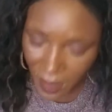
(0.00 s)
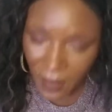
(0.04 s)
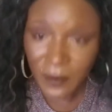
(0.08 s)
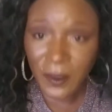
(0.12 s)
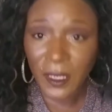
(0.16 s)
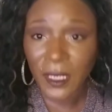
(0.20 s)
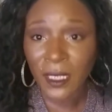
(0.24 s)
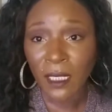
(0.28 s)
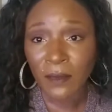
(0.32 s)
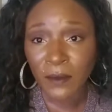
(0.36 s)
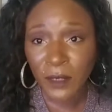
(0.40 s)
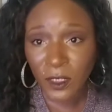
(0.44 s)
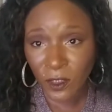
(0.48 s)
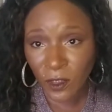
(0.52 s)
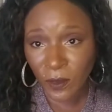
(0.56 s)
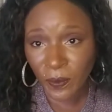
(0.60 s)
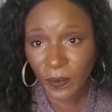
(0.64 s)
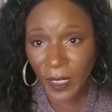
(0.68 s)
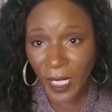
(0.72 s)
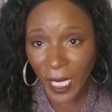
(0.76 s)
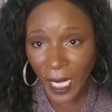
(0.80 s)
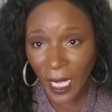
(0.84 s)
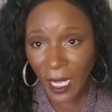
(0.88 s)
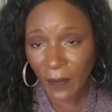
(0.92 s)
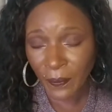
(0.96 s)
up that I'm
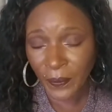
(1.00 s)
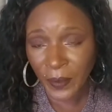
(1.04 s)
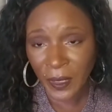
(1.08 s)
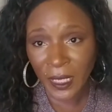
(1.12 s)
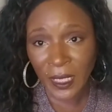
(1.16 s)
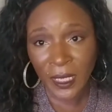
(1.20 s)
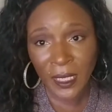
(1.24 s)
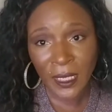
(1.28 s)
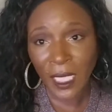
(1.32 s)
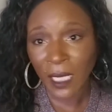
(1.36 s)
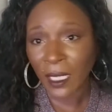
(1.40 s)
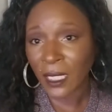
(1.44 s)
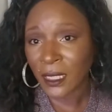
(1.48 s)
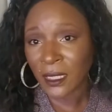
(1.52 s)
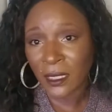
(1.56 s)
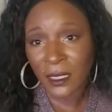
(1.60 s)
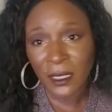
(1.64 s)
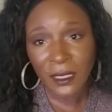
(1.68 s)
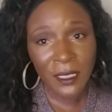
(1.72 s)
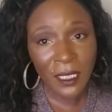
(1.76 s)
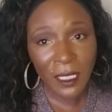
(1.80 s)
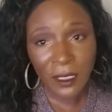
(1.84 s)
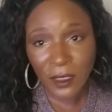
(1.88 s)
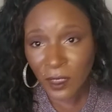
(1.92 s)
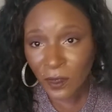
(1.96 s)
super happy, and I
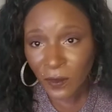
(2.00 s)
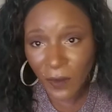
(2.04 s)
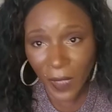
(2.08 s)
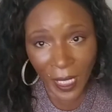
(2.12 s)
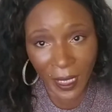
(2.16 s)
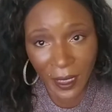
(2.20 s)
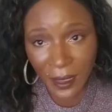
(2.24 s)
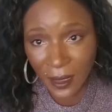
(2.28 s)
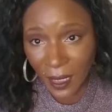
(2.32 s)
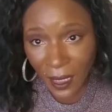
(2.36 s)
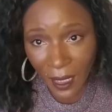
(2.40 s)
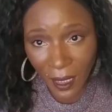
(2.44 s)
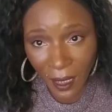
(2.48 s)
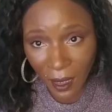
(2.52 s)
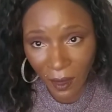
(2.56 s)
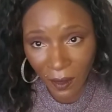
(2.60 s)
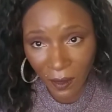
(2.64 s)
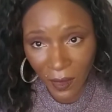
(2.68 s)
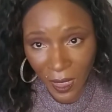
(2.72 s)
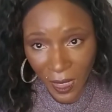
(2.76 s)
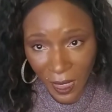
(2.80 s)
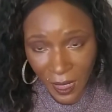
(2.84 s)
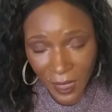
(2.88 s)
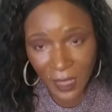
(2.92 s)
just tell you right now,